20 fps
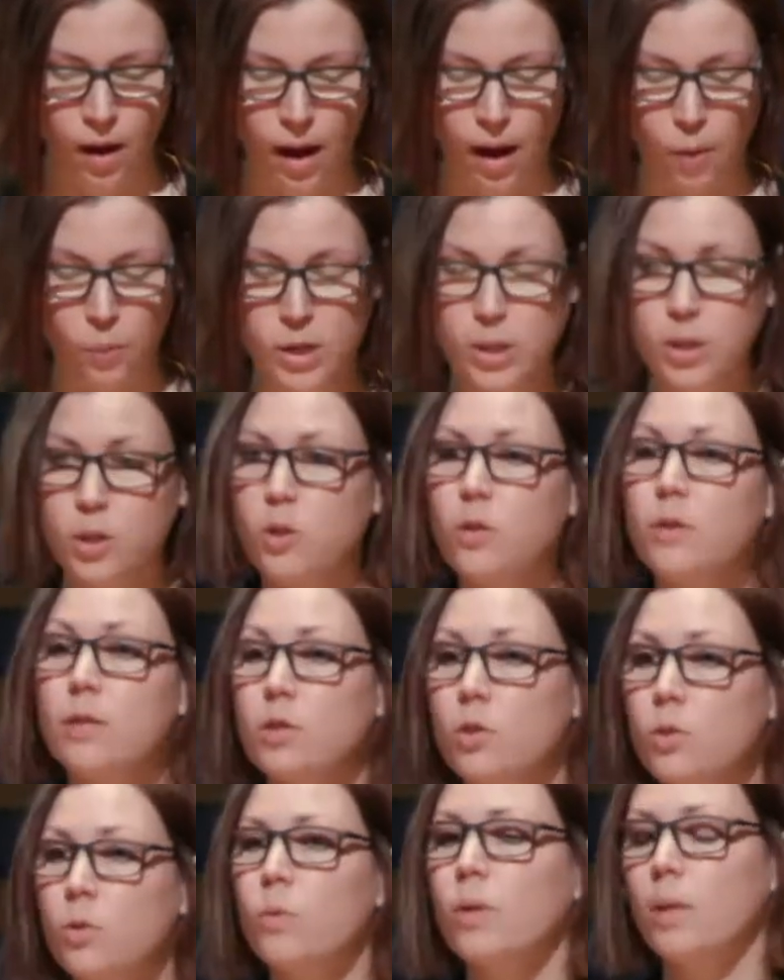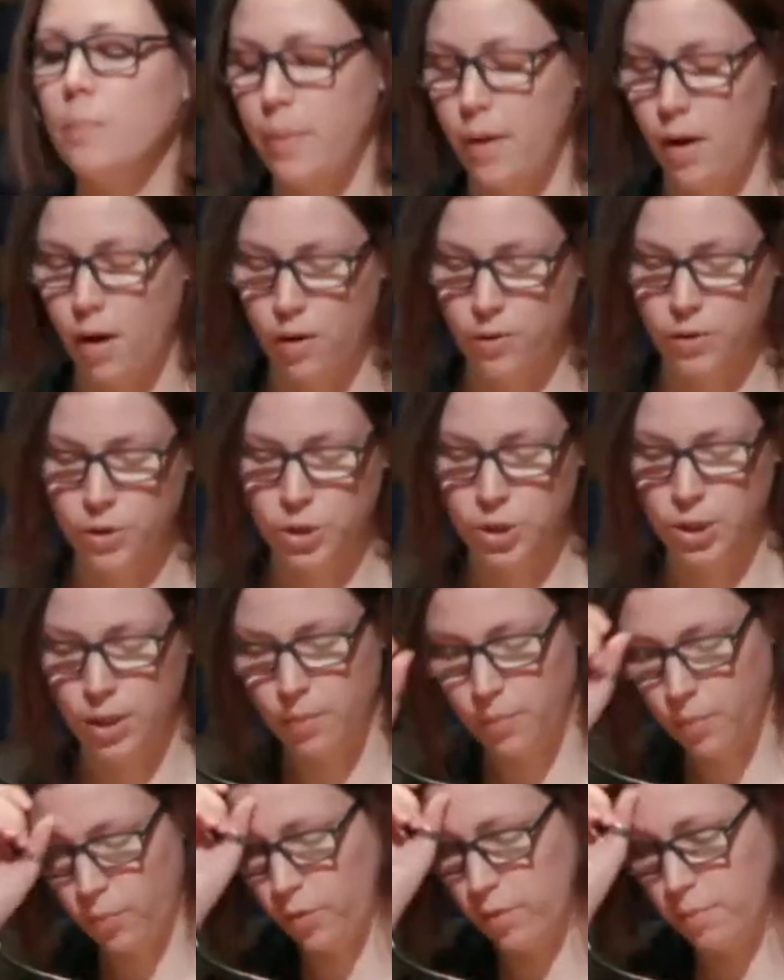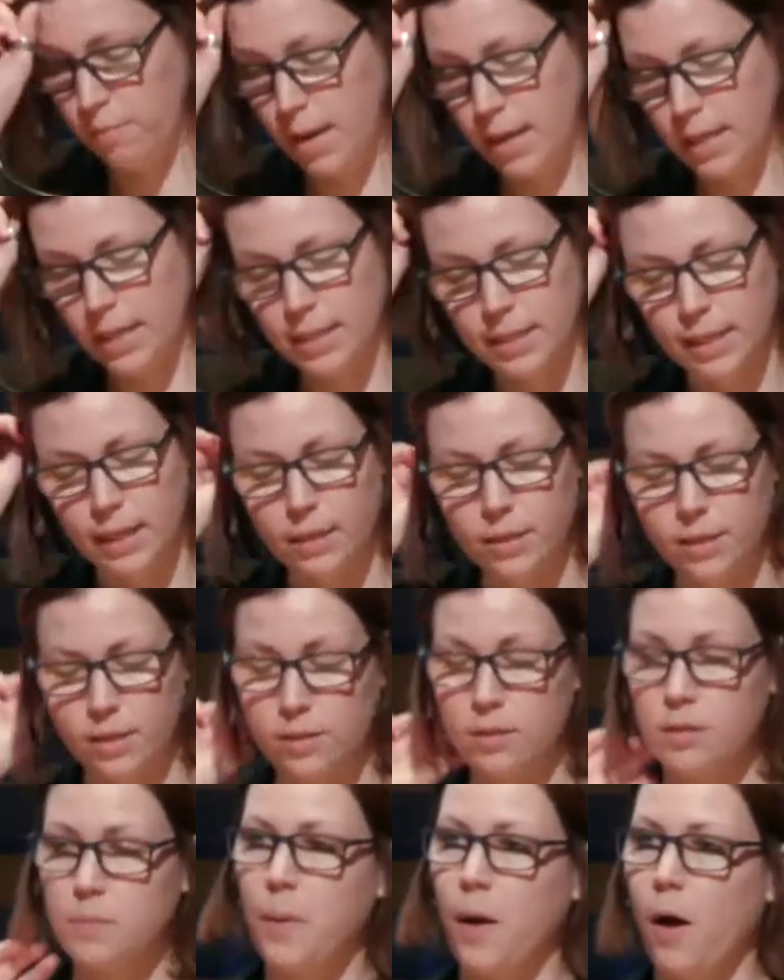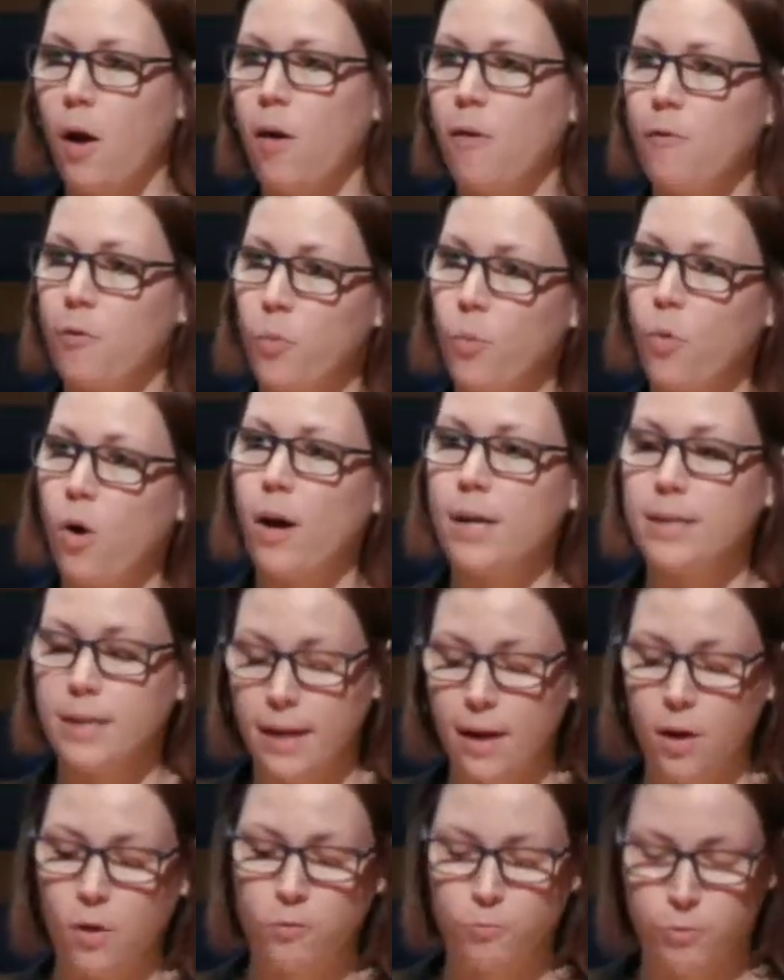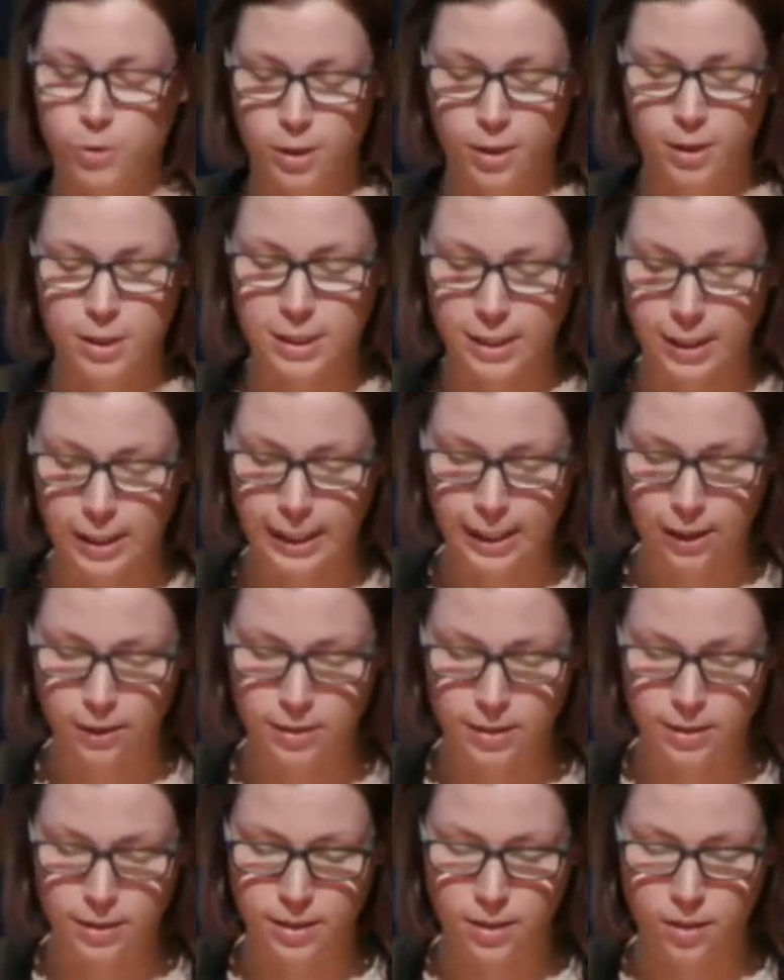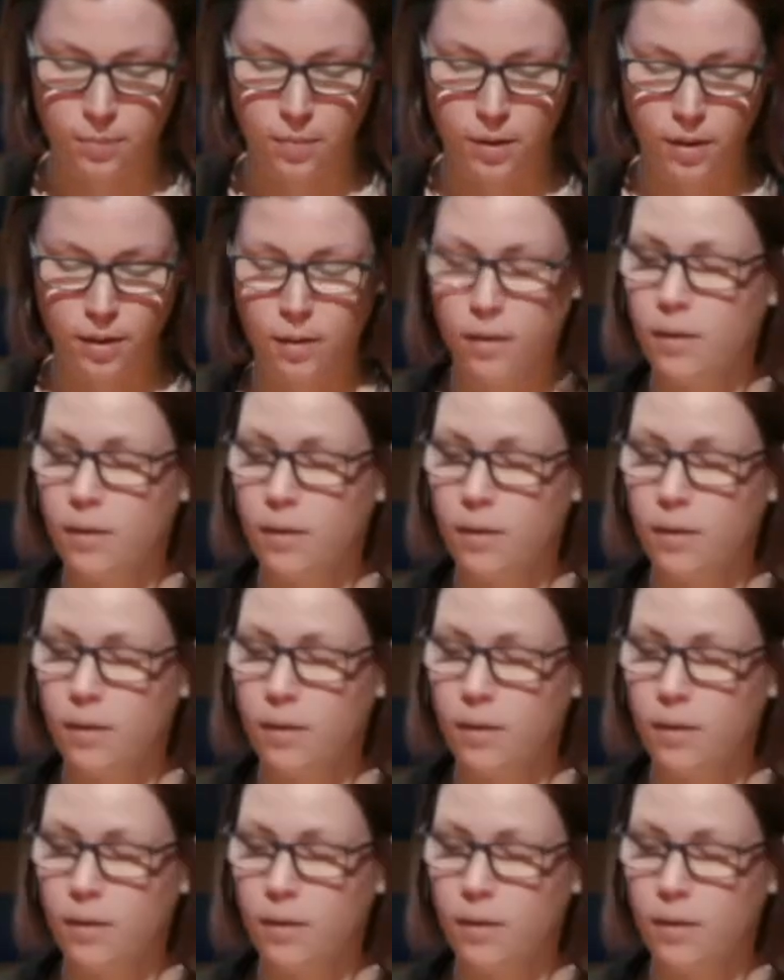And we do this all in partnership with many sectors as part of the wider health research ecosystem.